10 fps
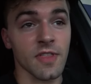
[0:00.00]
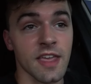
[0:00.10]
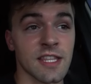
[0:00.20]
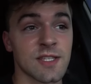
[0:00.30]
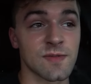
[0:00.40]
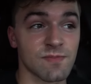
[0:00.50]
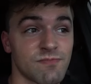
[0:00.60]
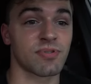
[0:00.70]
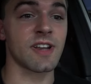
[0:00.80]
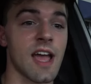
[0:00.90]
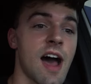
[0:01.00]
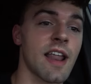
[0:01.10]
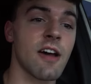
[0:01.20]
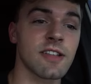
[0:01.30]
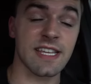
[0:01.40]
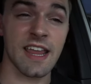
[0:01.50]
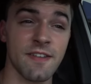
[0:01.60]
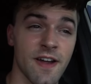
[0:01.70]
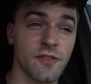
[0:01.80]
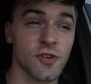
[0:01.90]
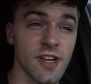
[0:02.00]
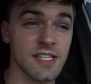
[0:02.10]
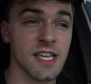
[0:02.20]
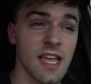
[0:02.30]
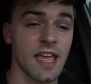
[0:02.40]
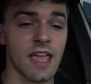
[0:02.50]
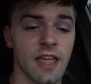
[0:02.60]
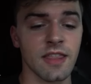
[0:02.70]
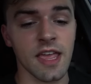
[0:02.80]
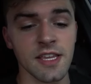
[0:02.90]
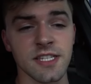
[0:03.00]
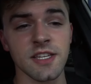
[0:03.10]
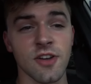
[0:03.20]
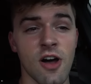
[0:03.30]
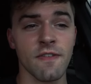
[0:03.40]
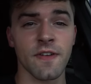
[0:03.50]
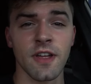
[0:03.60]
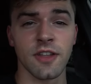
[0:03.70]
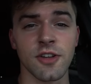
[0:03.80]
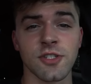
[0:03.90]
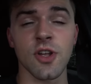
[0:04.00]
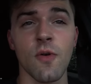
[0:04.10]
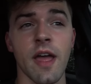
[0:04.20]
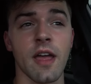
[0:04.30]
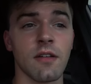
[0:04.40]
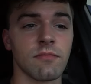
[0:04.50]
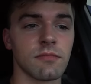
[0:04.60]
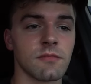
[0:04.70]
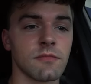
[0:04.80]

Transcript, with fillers: It's pretty hot out. It's 85 degrees, and the AC's. Are you off. sure that's not There's the inside temperature?